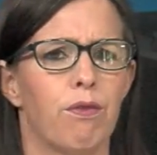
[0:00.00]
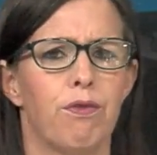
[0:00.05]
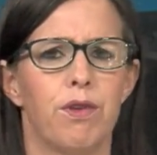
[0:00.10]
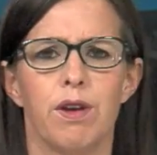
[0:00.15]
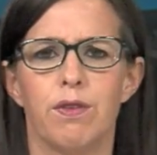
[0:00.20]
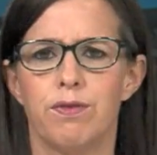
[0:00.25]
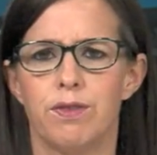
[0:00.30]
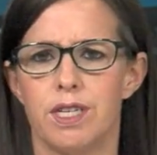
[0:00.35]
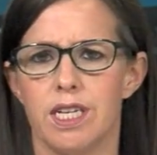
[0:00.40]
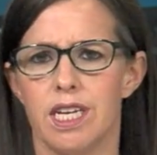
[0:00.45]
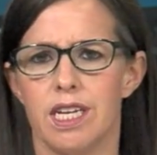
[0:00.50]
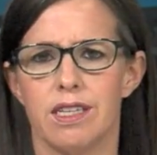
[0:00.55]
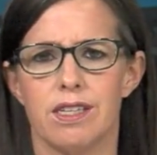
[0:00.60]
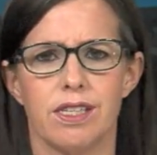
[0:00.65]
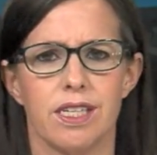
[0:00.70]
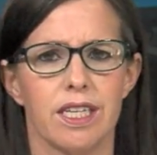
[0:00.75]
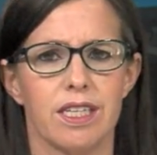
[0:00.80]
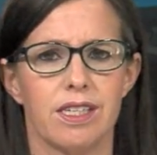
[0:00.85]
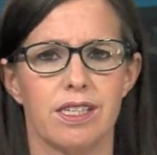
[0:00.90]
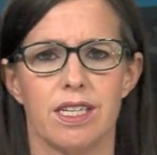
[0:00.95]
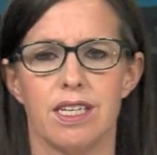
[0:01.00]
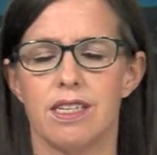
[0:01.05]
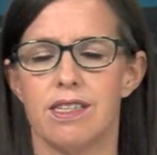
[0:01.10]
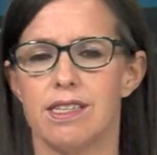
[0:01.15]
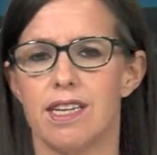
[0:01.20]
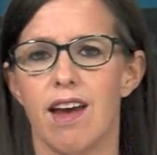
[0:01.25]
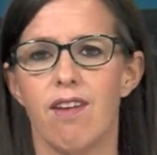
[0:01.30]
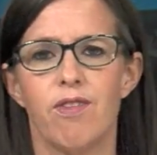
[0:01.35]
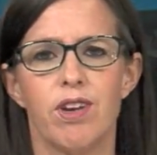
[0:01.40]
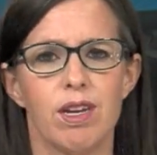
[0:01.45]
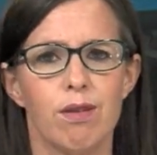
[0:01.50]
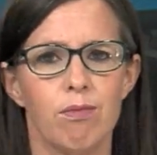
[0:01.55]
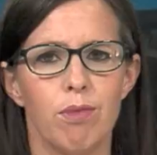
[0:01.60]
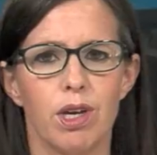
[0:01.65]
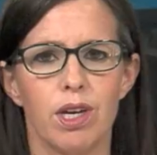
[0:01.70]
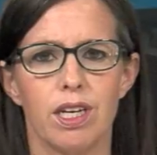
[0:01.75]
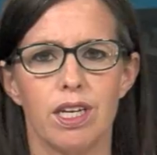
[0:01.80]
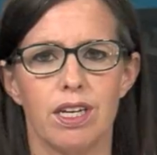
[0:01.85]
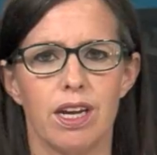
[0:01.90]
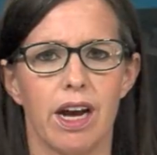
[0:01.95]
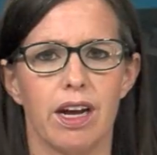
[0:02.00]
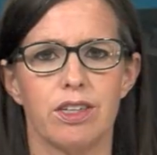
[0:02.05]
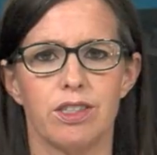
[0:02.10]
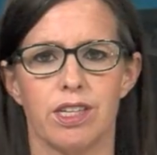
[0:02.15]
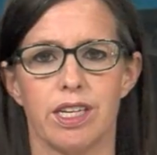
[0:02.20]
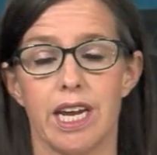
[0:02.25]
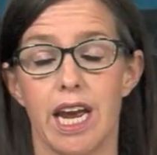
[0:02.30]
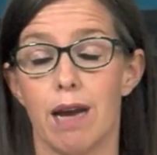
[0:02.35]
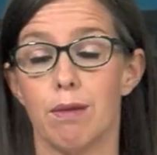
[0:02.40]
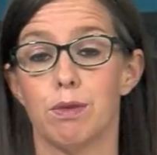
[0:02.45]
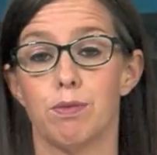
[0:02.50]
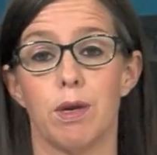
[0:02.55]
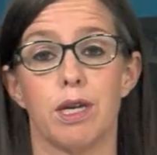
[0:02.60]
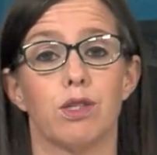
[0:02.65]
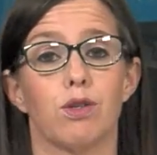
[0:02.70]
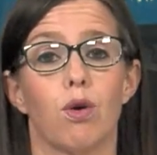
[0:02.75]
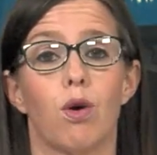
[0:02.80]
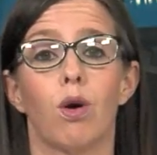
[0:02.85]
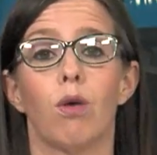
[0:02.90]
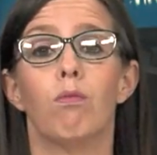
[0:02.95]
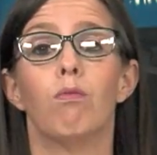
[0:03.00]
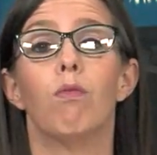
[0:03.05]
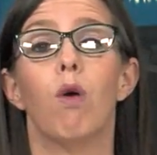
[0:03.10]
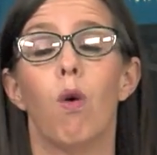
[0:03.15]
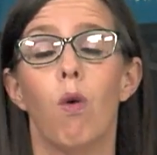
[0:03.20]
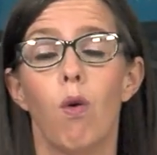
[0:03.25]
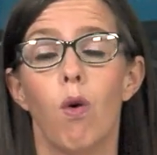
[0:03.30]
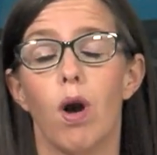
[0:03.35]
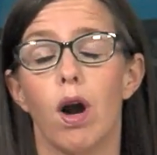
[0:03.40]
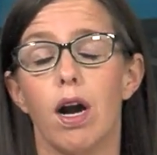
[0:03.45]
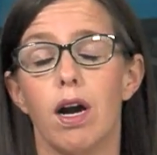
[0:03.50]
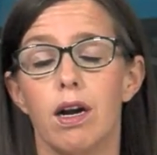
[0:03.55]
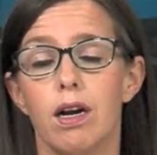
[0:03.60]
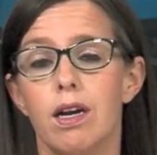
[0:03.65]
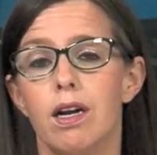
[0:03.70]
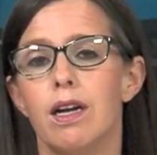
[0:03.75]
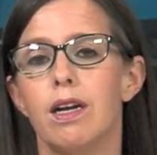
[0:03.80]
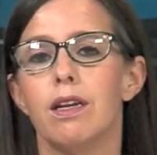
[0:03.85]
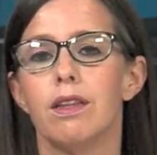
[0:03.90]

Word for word: 50, 60, 70 million dollars in cap space or more.